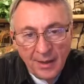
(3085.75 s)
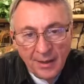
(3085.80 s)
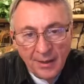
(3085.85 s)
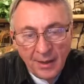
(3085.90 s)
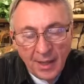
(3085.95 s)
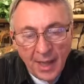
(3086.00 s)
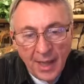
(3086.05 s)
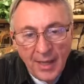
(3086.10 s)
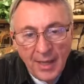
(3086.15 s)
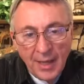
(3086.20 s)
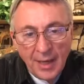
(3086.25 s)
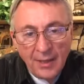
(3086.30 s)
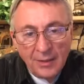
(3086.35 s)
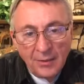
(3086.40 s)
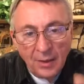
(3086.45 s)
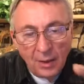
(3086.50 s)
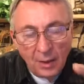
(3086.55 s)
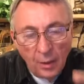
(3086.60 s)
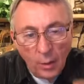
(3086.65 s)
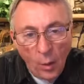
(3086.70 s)
Okay,
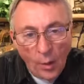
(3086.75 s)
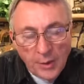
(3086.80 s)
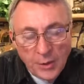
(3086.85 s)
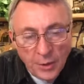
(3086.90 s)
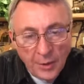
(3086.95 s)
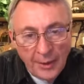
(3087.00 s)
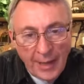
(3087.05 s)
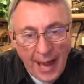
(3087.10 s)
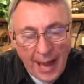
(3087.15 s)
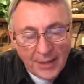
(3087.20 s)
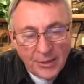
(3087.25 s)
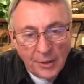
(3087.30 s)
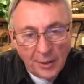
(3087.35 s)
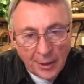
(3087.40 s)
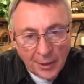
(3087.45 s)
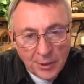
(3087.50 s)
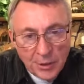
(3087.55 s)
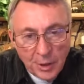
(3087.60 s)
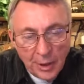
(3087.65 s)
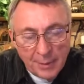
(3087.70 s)
the Lord your God is going
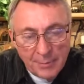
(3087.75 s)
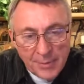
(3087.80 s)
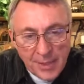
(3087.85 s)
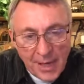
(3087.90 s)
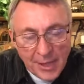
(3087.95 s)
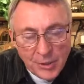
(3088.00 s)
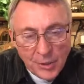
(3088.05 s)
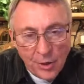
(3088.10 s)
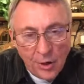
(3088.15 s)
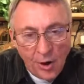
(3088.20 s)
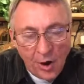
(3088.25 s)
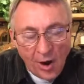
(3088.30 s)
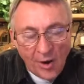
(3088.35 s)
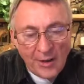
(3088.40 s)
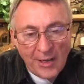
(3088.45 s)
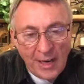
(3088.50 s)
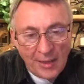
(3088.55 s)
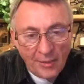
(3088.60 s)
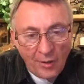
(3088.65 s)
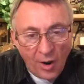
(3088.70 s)
to circumcise your
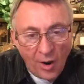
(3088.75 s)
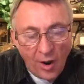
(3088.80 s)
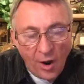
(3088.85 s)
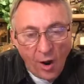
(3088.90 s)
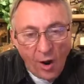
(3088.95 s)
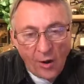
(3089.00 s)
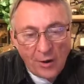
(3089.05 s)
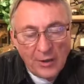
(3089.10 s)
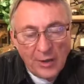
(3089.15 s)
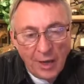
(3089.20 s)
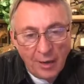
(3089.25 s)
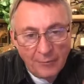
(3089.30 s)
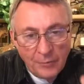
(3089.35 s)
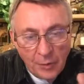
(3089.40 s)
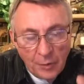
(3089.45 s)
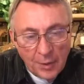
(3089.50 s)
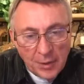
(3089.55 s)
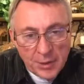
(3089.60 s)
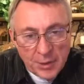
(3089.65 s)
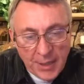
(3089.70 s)
heart and the heart of
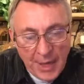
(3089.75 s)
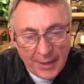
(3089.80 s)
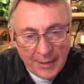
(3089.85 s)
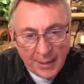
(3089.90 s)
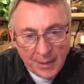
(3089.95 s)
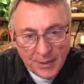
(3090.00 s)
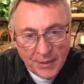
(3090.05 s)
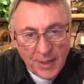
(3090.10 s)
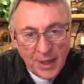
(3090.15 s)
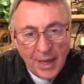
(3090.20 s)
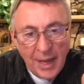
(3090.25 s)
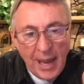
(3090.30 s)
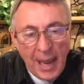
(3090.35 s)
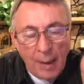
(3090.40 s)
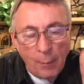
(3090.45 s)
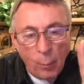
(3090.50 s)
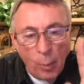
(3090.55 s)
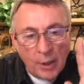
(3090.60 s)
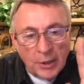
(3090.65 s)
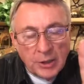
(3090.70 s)
your descendants.
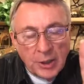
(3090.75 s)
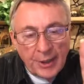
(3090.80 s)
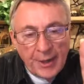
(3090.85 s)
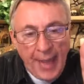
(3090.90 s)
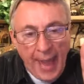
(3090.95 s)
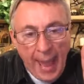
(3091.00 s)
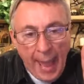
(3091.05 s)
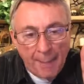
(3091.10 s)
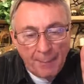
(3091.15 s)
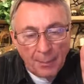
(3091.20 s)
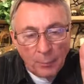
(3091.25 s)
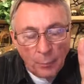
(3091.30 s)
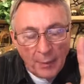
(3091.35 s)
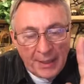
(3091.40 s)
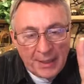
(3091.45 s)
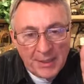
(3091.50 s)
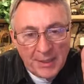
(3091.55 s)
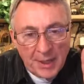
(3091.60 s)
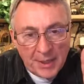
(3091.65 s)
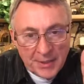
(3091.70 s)
And what's going to happen when
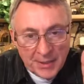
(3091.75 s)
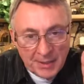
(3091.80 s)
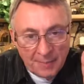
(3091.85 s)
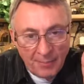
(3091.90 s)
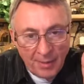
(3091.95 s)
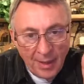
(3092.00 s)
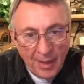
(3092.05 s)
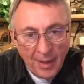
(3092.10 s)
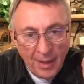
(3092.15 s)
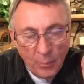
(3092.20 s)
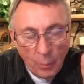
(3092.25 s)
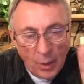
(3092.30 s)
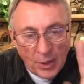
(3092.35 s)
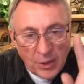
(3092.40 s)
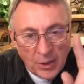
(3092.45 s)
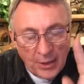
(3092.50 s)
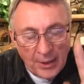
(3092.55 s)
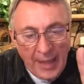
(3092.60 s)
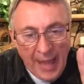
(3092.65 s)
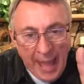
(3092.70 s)
he does it? What's
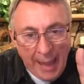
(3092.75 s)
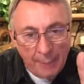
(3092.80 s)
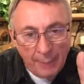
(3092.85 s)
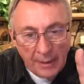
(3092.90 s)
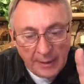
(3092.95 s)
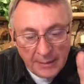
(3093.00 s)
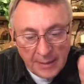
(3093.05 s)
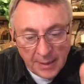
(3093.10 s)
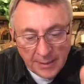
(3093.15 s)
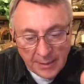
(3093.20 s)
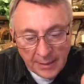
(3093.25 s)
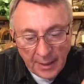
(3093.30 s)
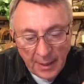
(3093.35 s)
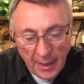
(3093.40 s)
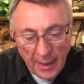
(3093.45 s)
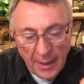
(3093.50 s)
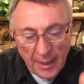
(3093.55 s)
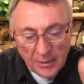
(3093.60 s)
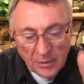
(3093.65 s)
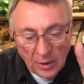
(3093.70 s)
going to happen when he does it?
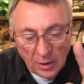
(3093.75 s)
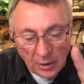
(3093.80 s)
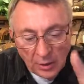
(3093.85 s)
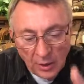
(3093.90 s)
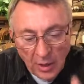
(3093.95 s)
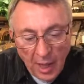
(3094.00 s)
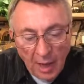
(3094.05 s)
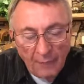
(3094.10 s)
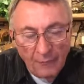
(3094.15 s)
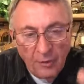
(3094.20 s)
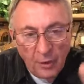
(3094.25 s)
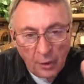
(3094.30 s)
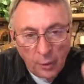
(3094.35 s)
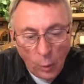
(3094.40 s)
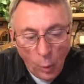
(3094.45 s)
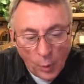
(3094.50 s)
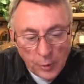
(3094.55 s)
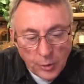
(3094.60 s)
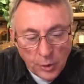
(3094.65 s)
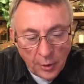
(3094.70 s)
To love the
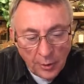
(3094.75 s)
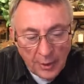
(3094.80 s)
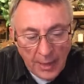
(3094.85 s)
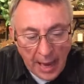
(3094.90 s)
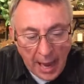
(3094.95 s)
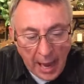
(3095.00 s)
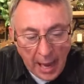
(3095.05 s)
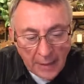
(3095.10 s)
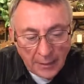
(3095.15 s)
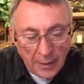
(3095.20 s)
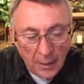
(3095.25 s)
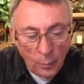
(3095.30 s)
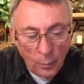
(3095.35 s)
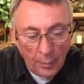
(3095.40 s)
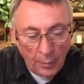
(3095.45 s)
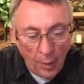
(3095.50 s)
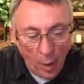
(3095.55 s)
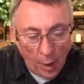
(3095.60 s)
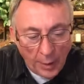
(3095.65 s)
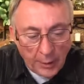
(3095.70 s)
Lord your God
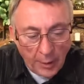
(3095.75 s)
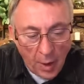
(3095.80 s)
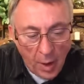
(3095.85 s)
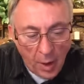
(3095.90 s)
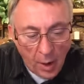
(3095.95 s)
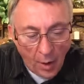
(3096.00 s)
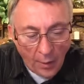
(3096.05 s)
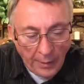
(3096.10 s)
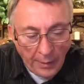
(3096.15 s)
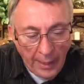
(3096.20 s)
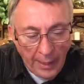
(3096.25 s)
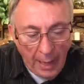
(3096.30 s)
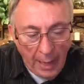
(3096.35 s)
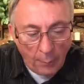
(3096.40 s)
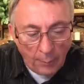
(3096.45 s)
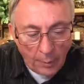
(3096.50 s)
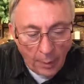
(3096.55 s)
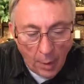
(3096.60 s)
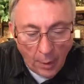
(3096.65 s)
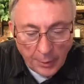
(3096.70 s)
with all your heart and
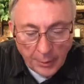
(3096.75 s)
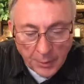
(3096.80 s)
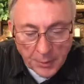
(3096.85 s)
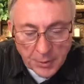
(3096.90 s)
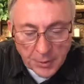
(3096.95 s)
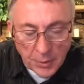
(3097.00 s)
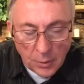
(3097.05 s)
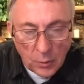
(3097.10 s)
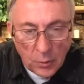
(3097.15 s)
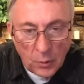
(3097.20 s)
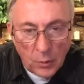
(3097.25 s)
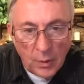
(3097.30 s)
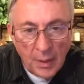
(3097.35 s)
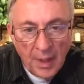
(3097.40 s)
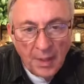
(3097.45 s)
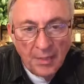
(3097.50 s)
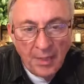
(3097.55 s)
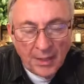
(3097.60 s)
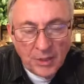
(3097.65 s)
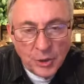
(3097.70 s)
with all your soul
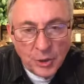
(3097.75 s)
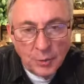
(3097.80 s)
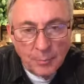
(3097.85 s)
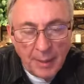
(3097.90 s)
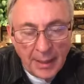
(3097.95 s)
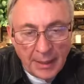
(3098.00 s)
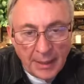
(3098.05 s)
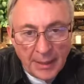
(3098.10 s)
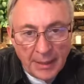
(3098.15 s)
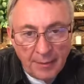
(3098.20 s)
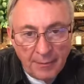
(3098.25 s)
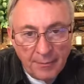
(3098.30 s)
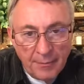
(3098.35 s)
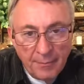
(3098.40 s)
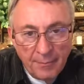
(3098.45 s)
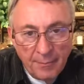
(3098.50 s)
that you may live.